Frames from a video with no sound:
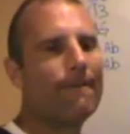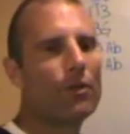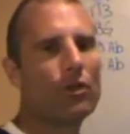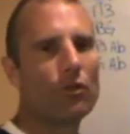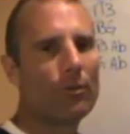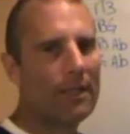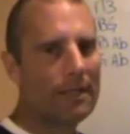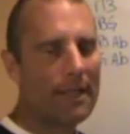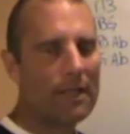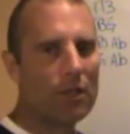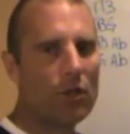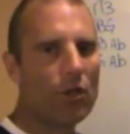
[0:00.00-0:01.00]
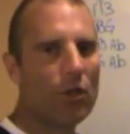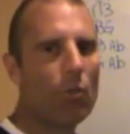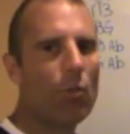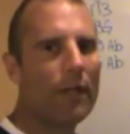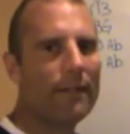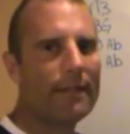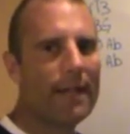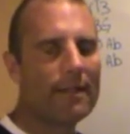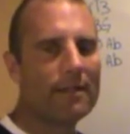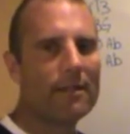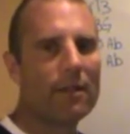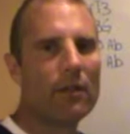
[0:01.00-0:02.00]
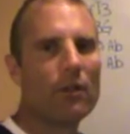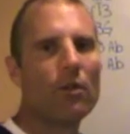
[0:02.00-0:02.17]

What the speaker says: There's a great test called a one test